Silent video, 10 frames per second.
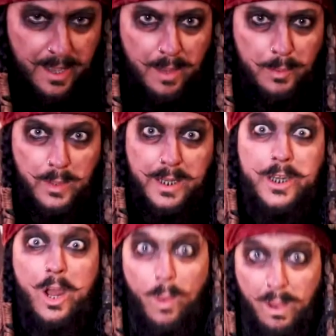cardboard, and you
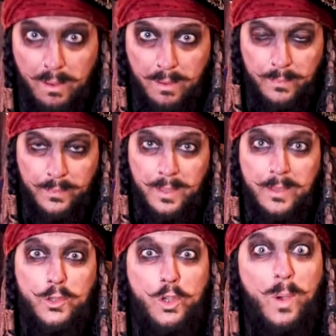know what?
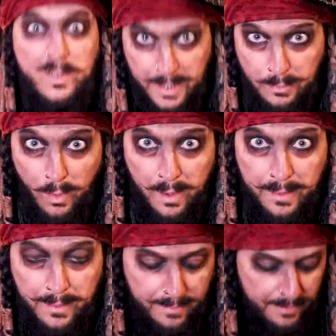You are dead right.
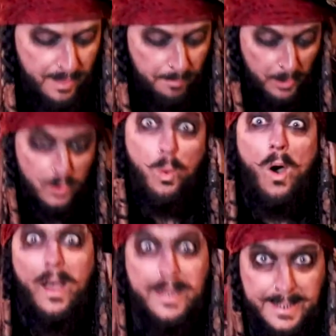Because
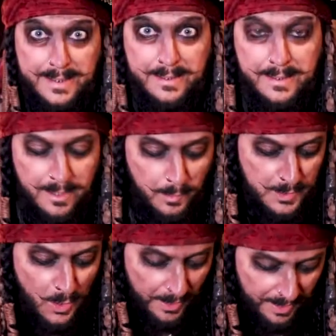what I did
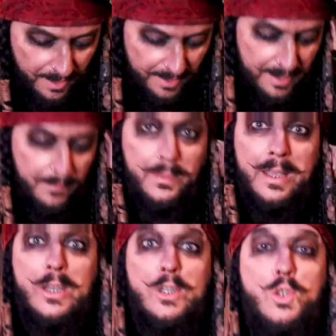was I cut out
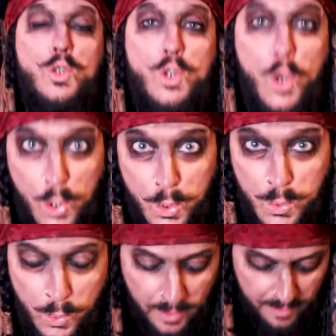
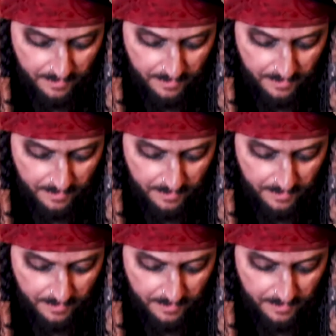two